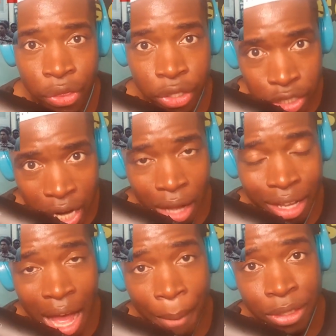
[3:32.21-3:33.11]
The shot
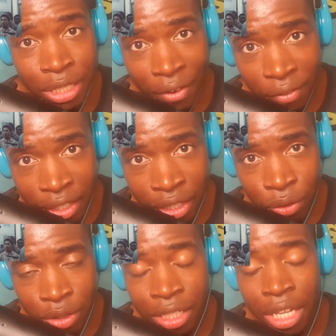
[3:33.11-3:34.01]
cop is definitely
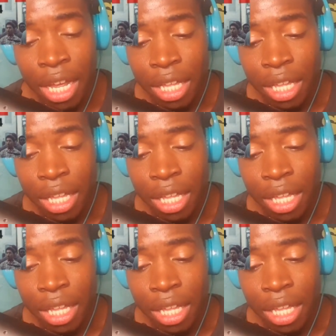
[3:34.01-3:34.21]
guilty.